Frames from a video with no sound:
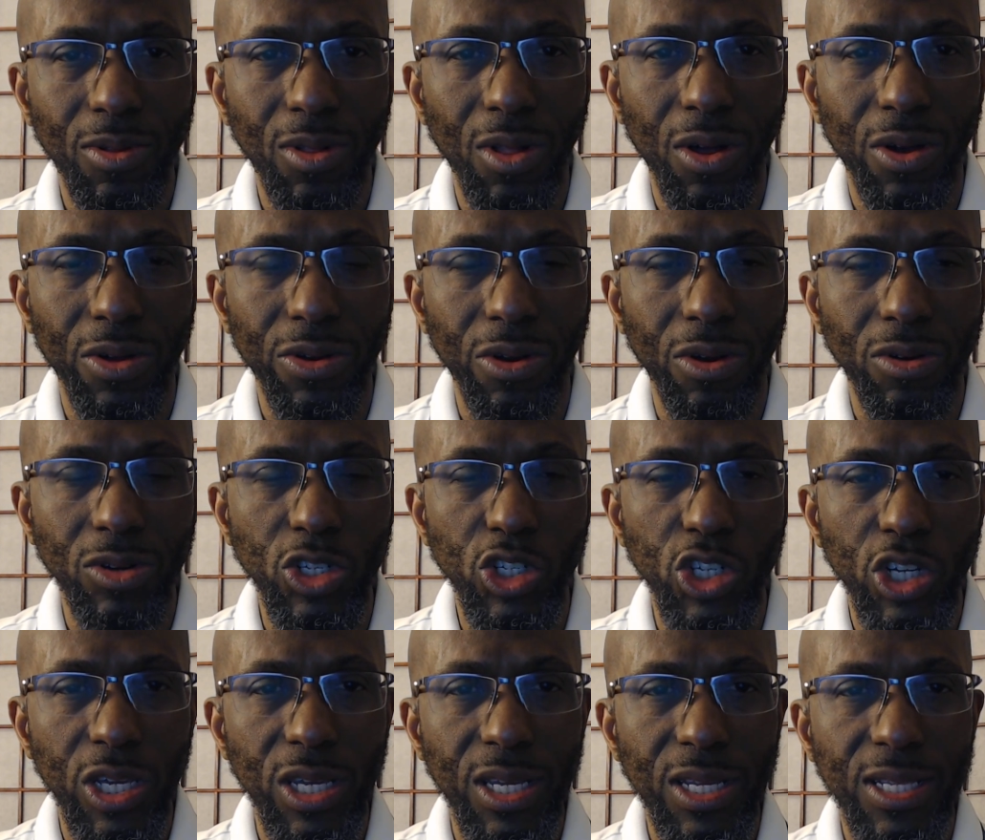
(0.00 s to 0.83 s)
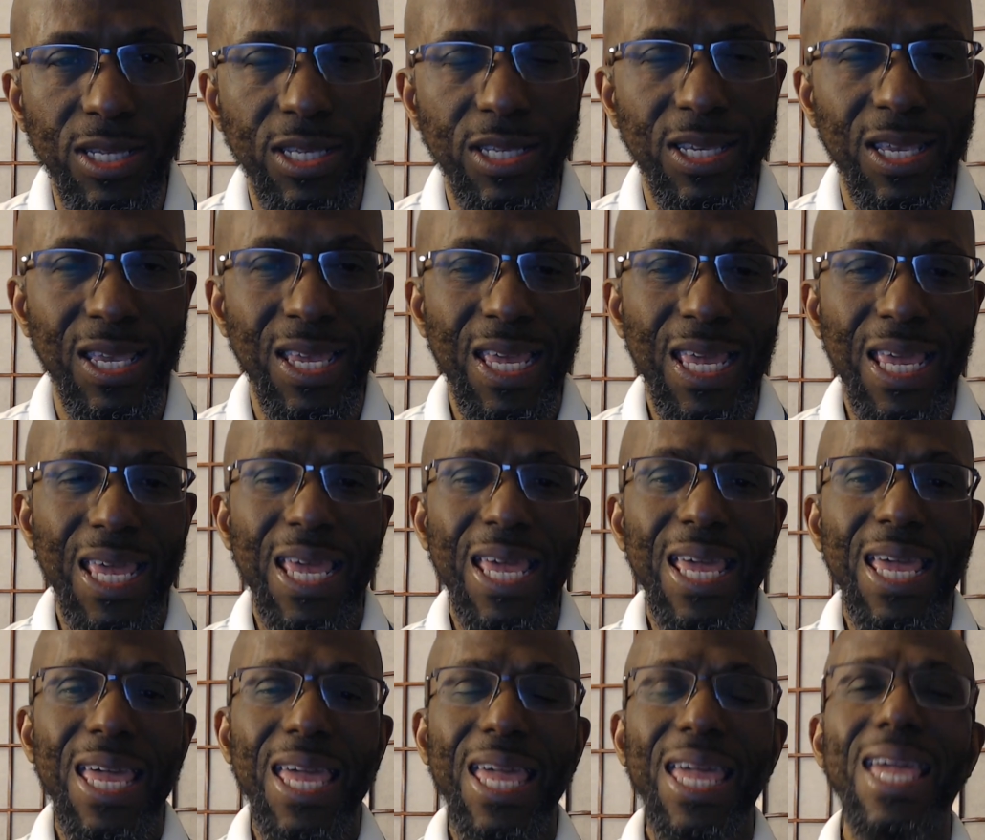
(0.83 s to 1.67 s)
on our genes.
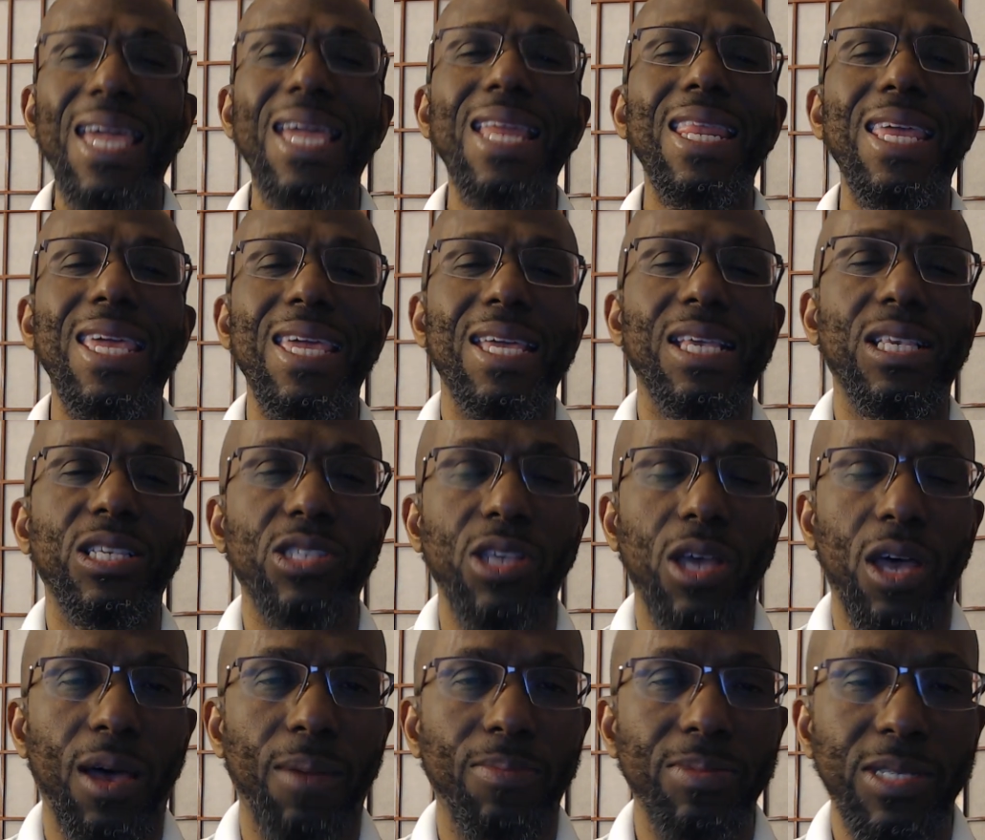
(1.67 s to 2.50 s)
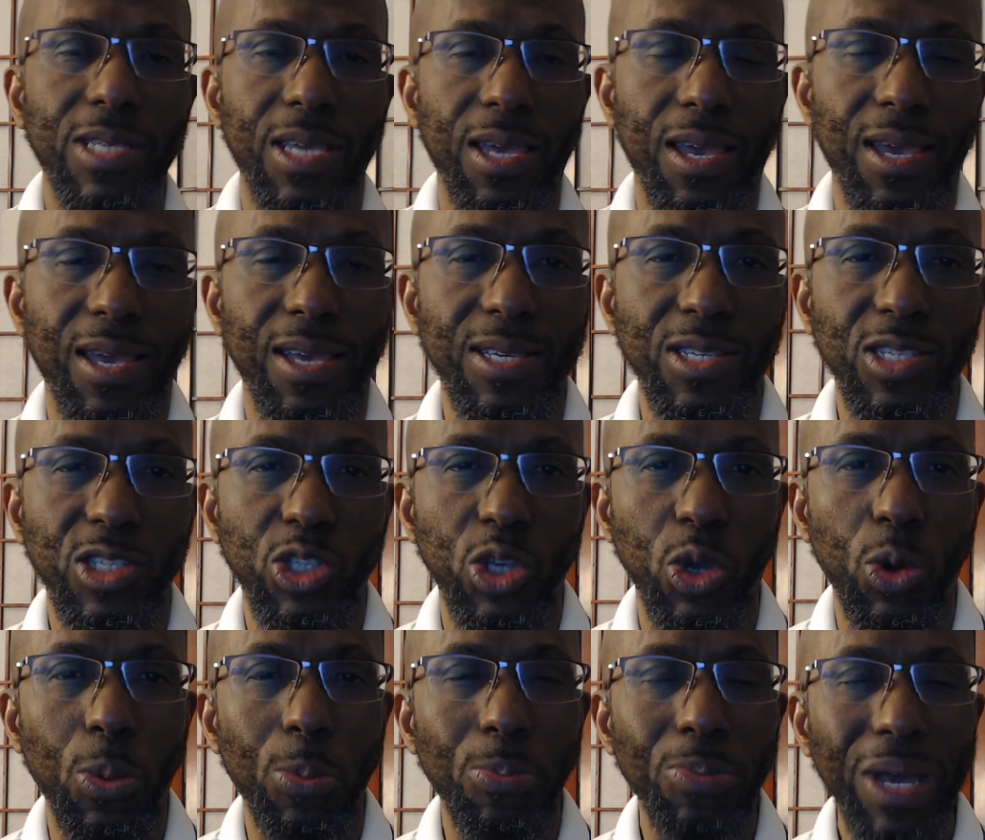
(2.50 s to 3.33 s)
It is up to us.
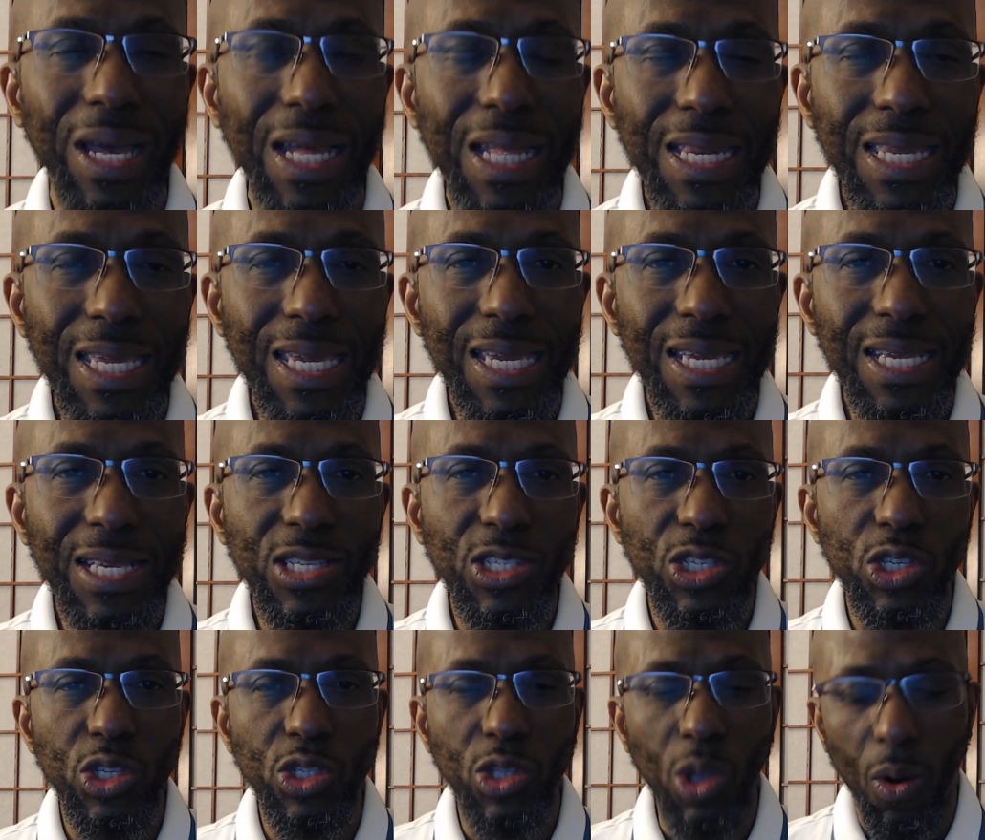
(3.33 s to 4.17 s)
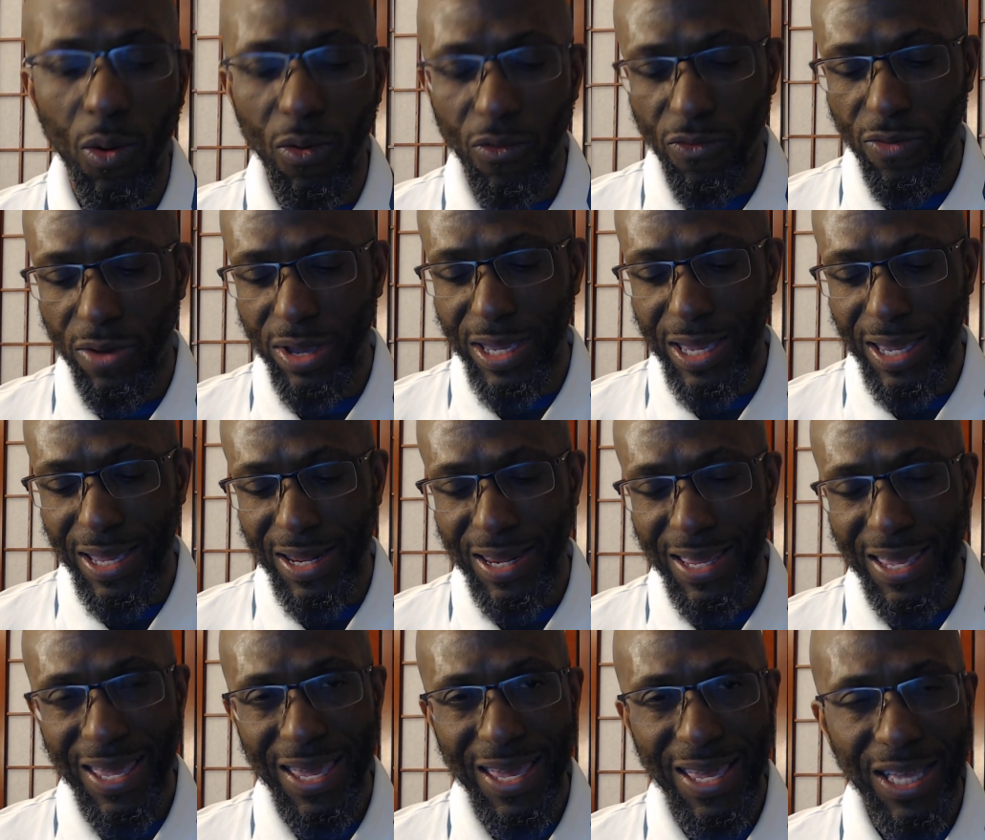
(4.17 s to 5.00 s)
So please don't forget
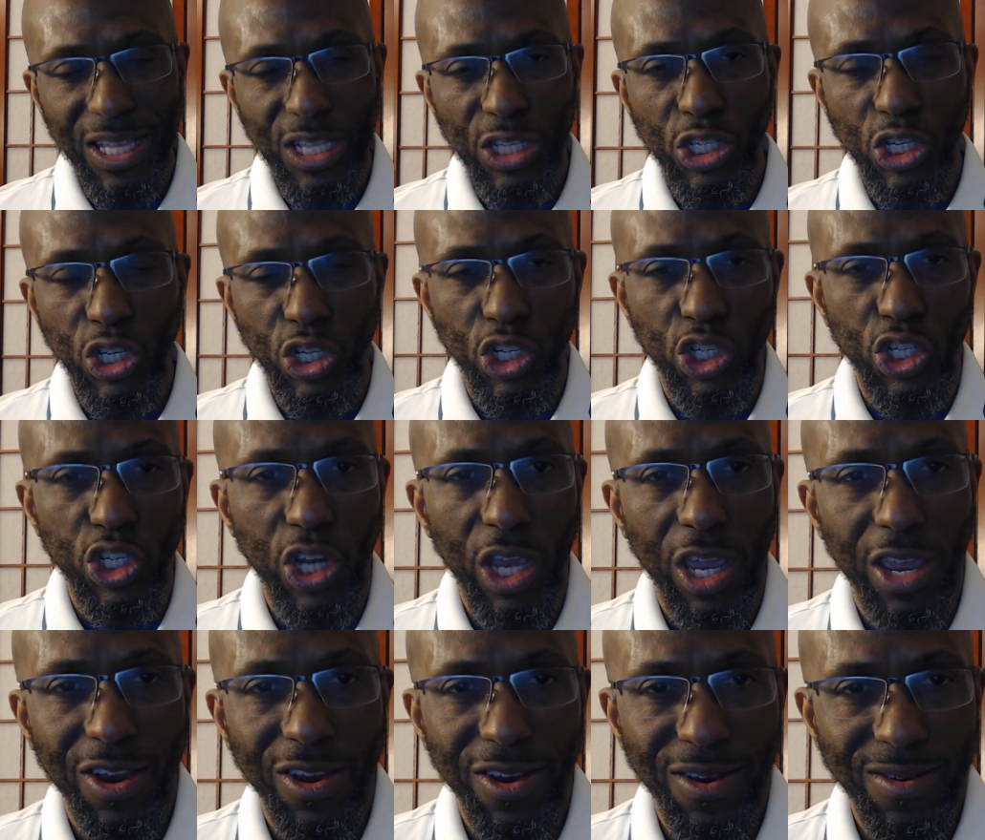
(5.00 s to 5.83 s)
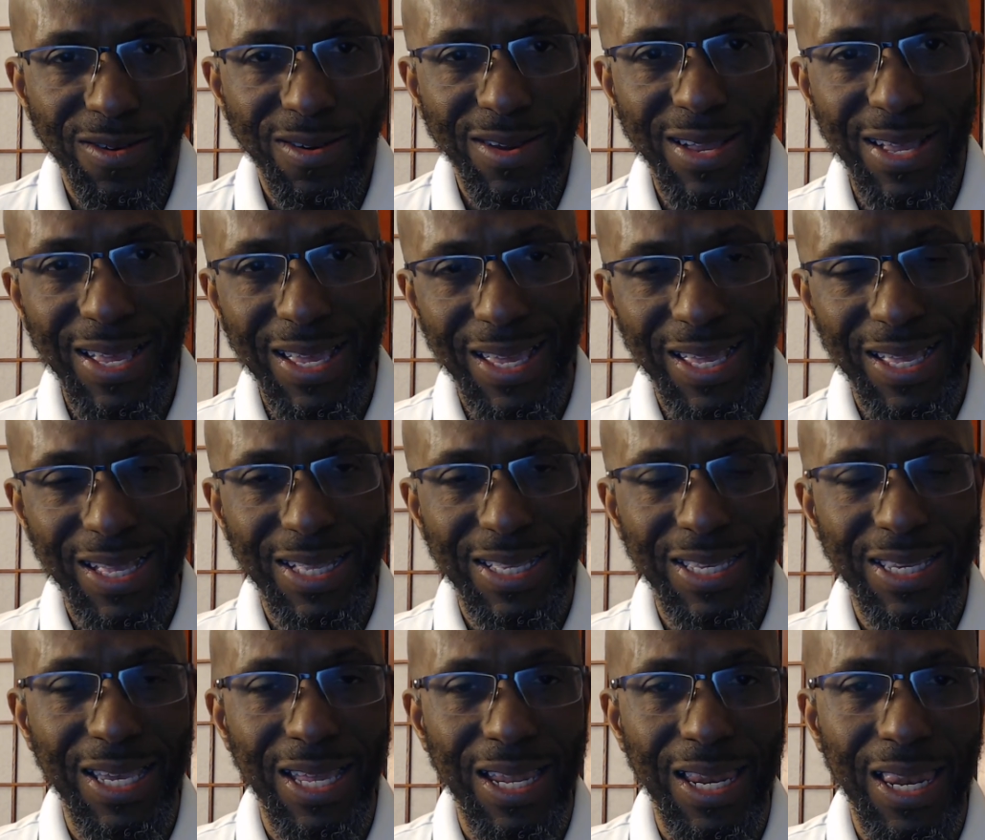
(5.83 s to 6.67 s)
to share,
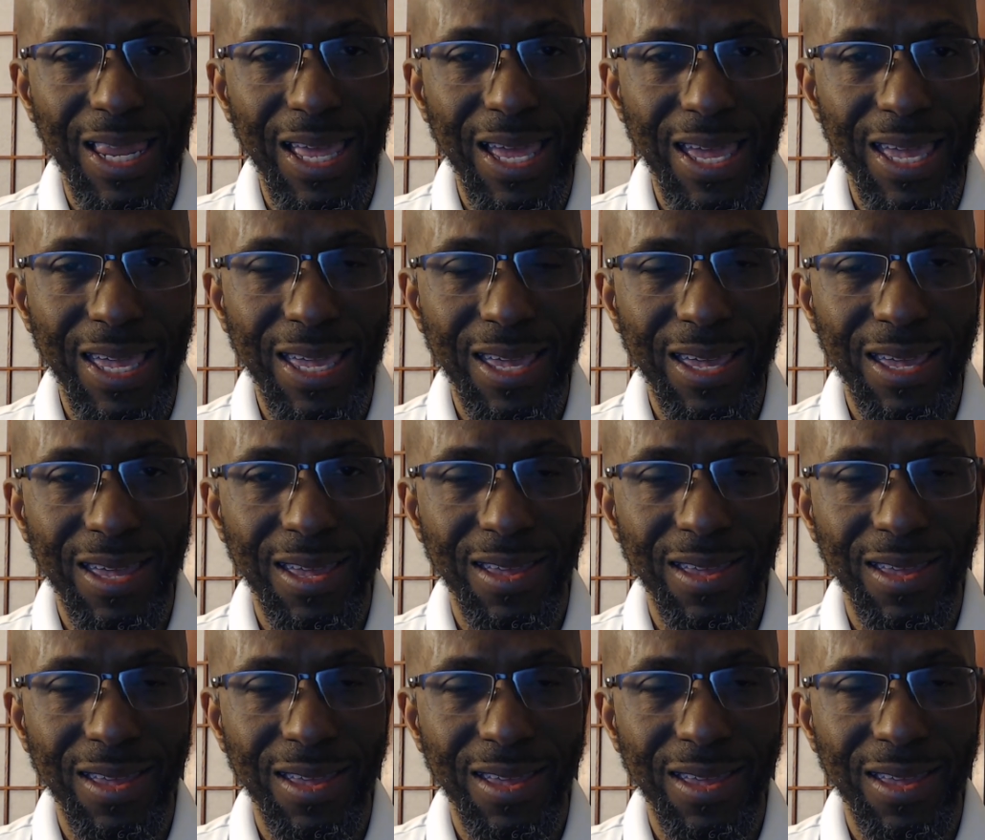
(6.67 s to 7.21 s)
to like,